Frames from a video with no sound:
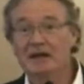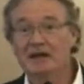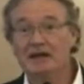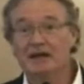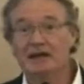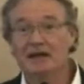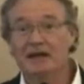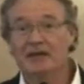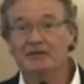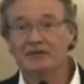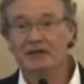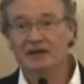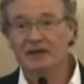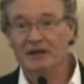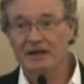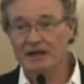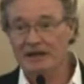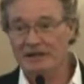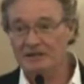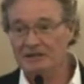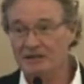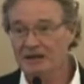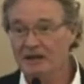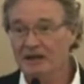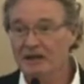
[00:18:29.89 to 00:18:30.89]

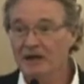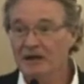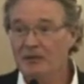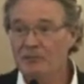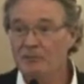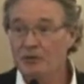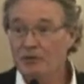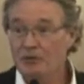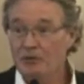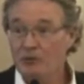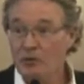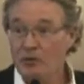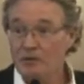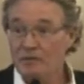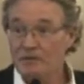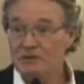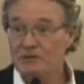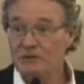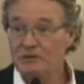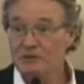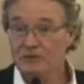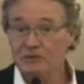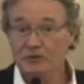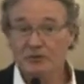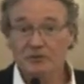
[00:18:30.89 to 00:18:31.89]
nevertheless,
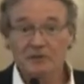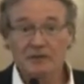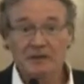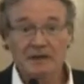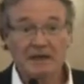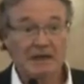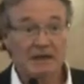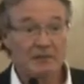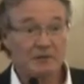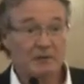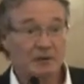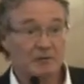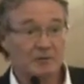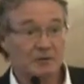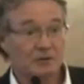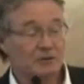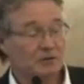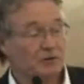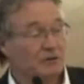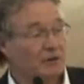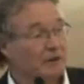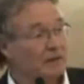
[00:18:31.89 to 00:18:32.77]
performance review became number two.